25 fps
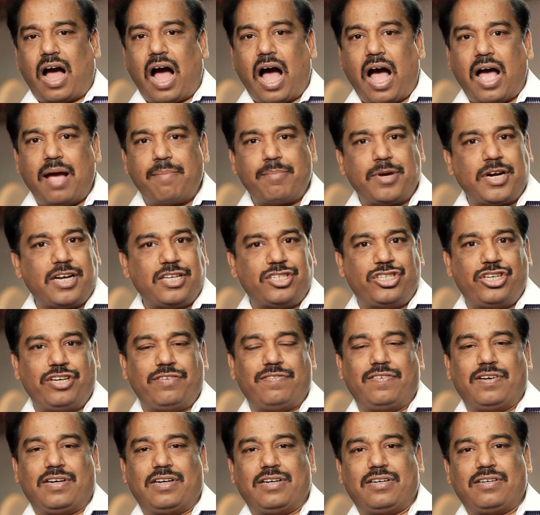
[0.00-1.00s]
I'm an
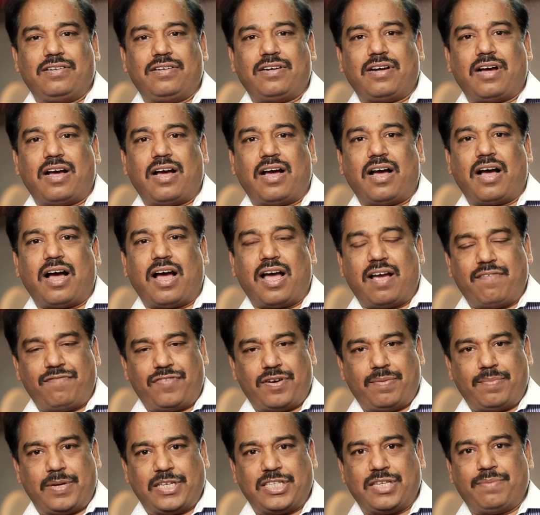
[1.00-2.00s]
achiever. I am
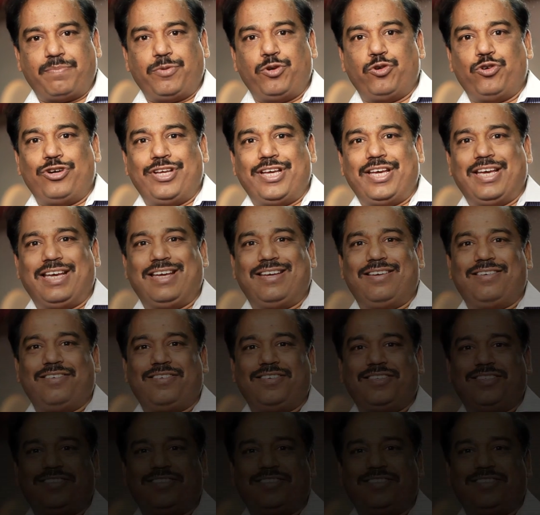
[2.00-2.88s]
from SMU-DE.